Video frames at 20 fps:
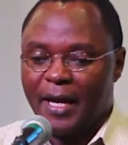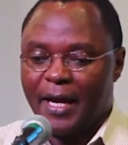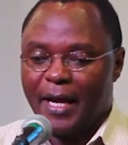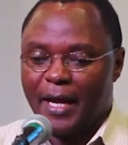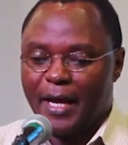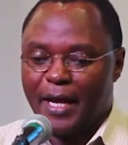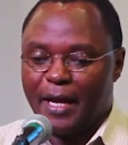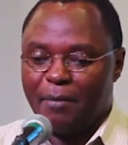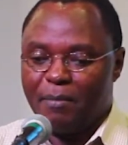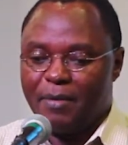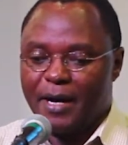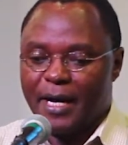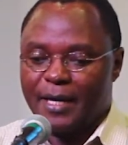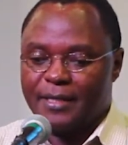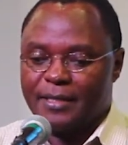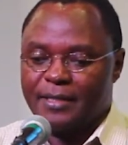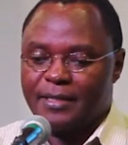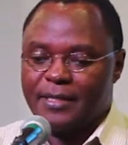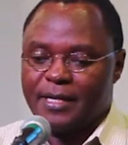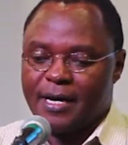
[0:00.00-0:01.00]
Uh,
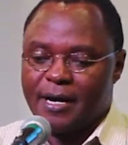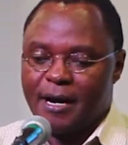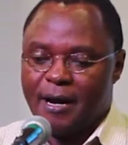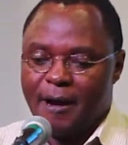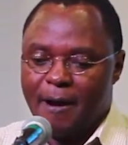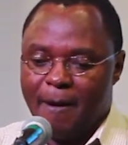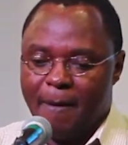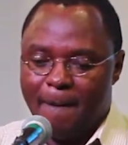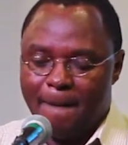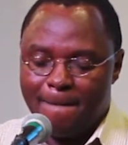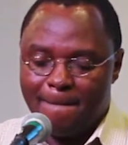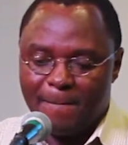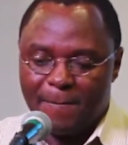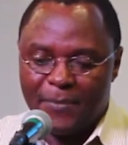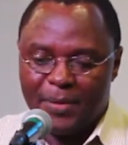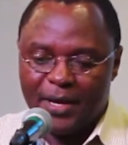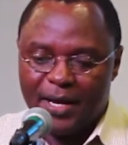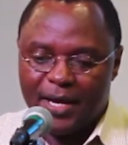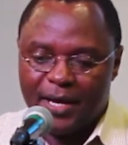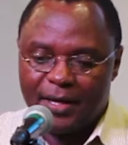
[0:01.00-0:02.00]
but um,